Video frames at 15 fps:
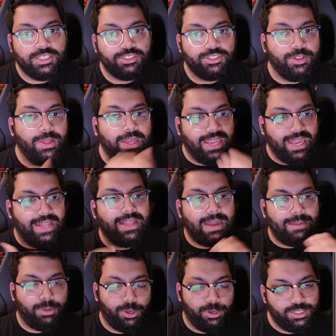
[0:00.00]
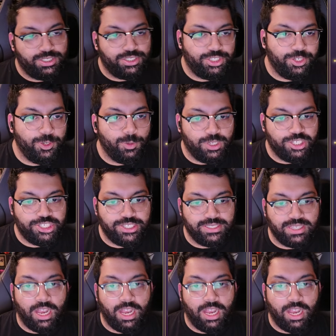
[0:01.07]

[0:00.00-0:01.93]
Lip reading: So they get that bonus too, which is